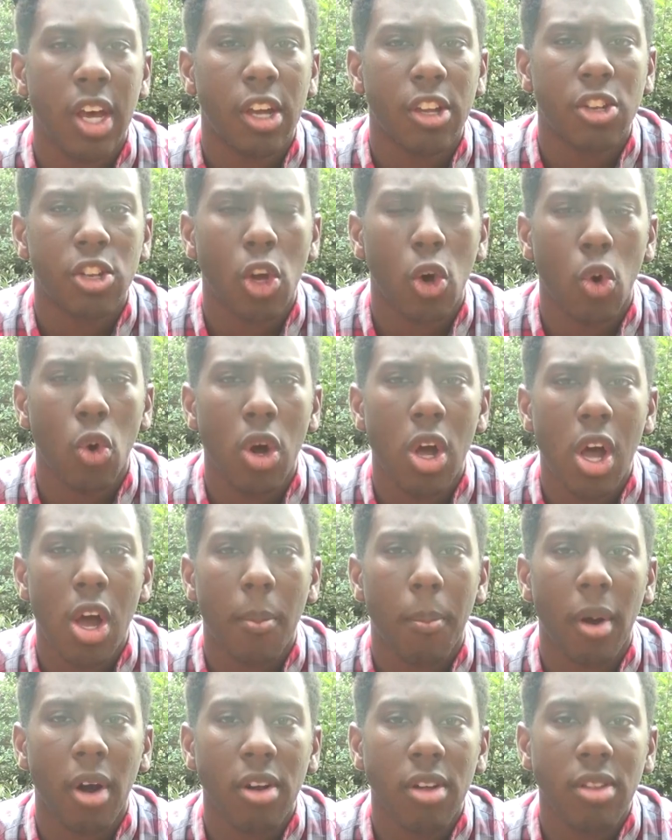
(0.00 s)
So
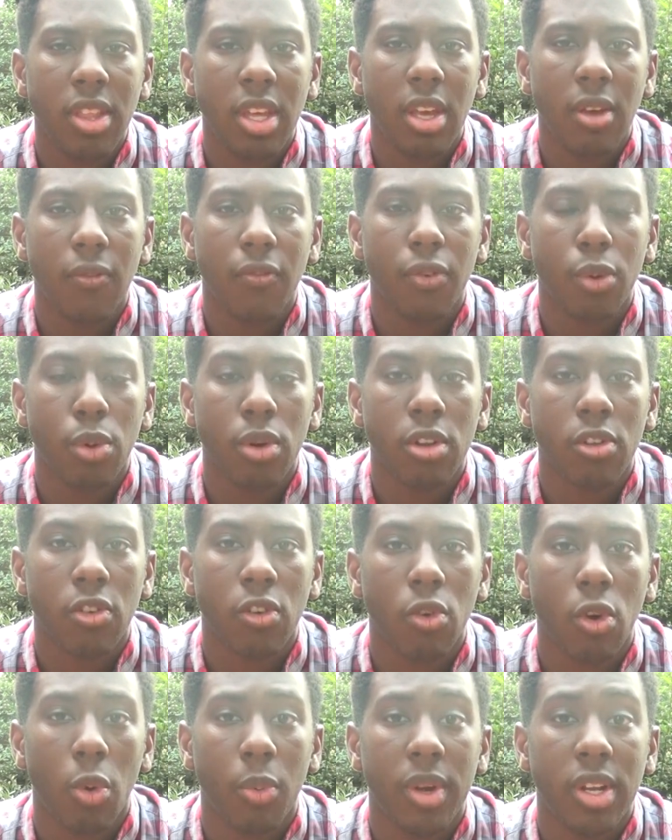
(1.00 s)
part of the influence
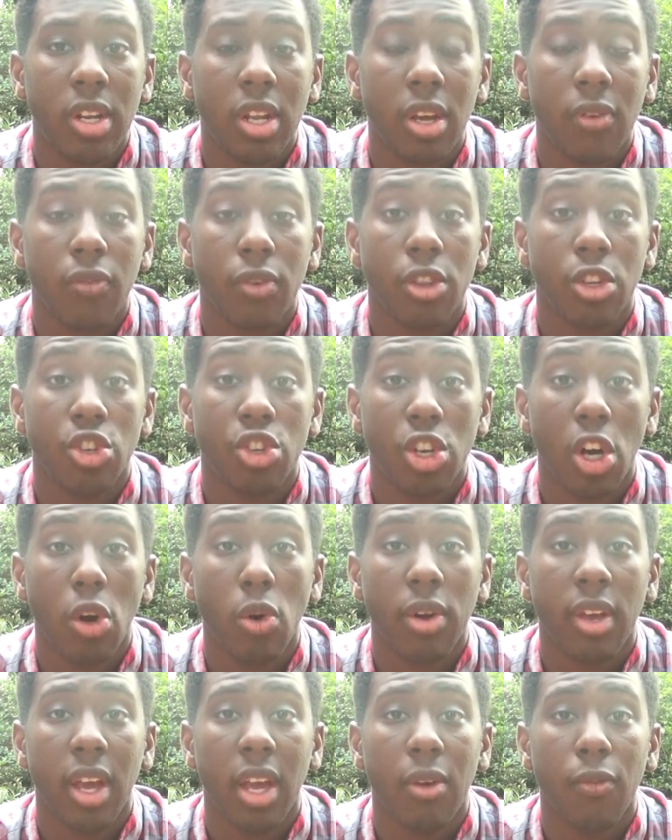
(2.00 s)
for what we did for the
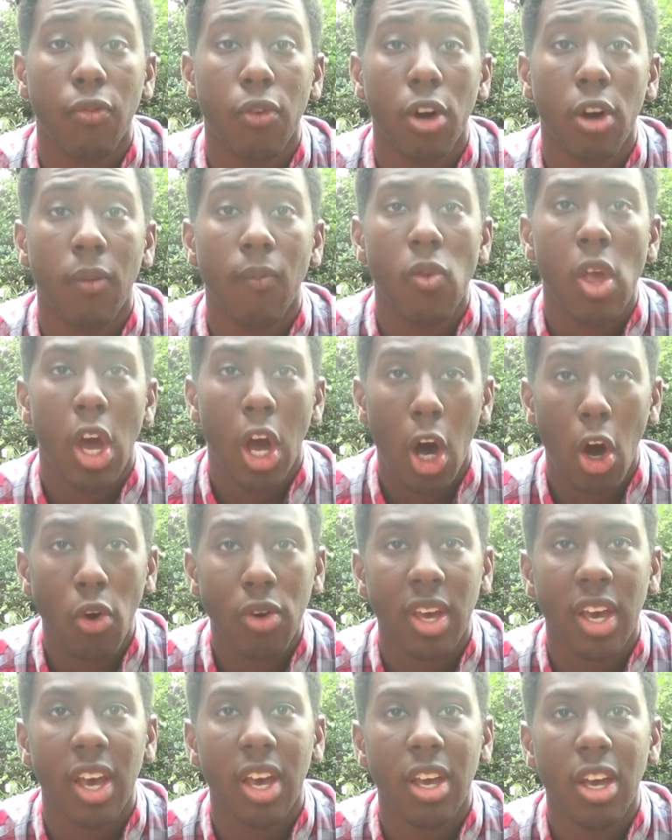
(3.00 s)
show came from,
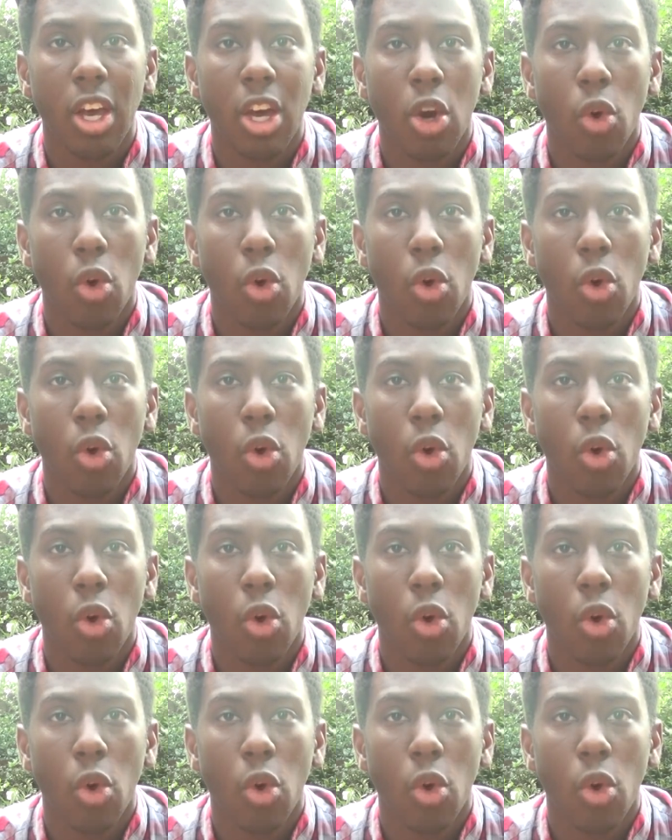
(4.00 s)
okay,